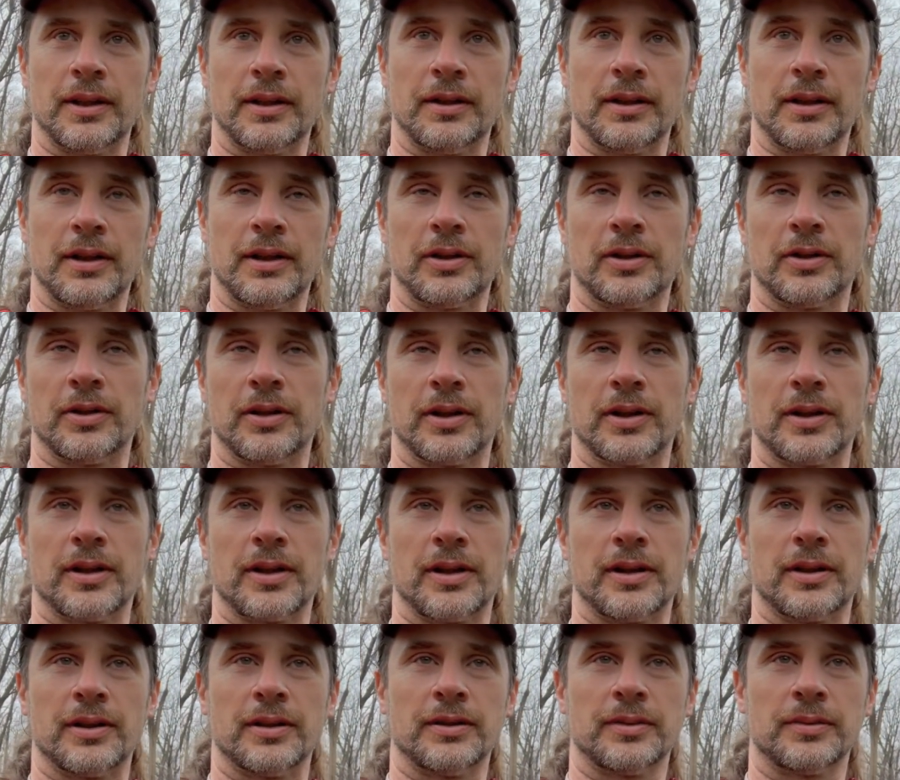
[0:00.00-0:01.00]
According to
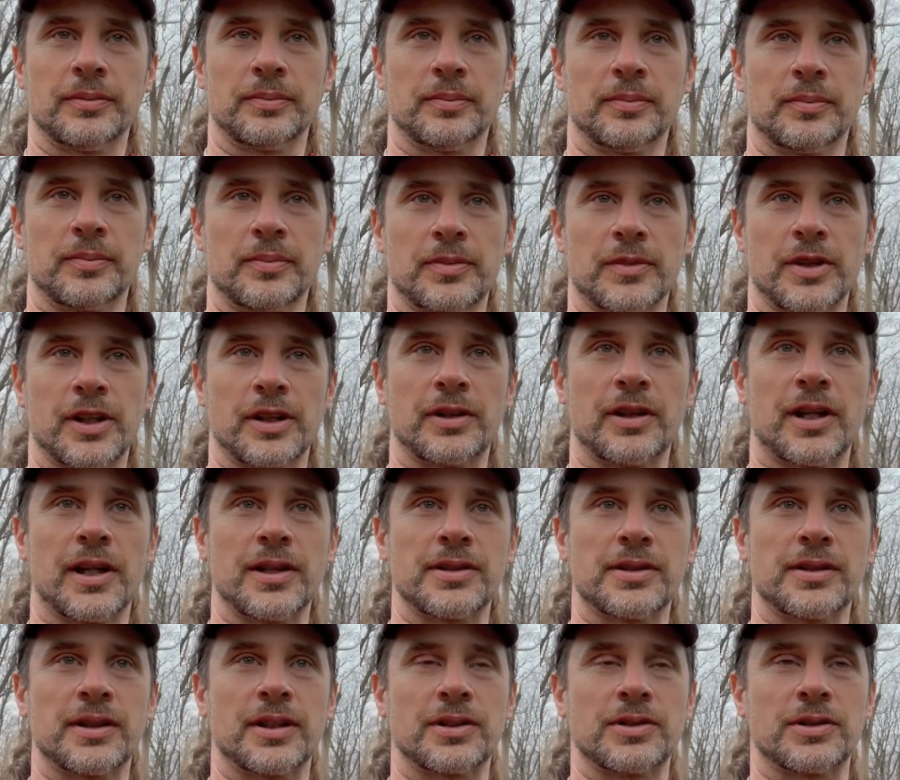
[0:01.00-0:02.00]
the
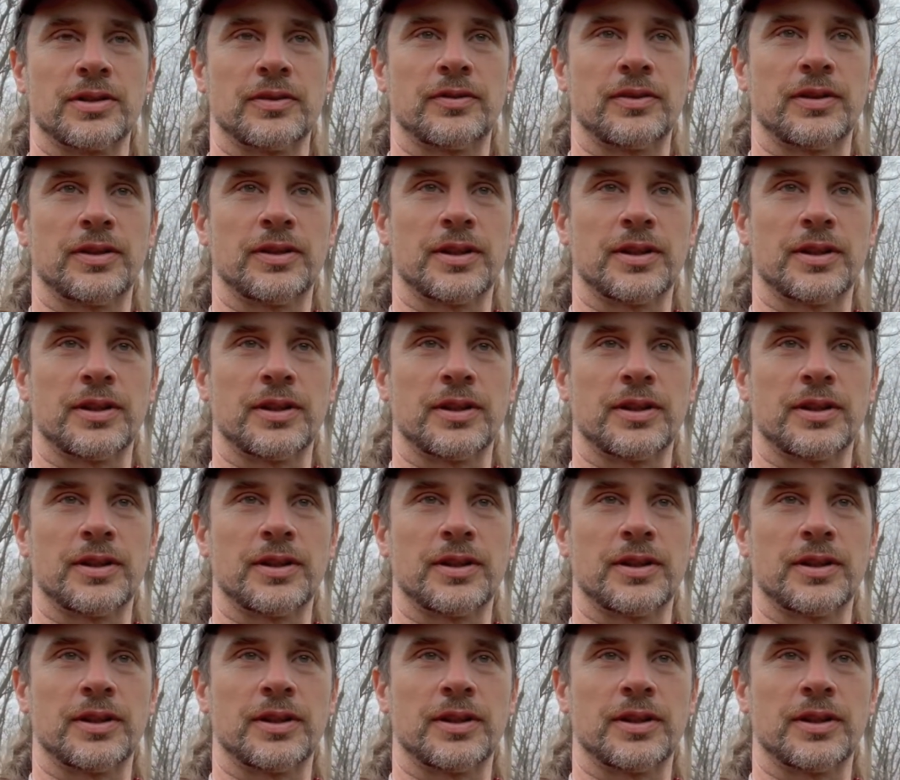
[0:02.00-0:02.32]
cross-section view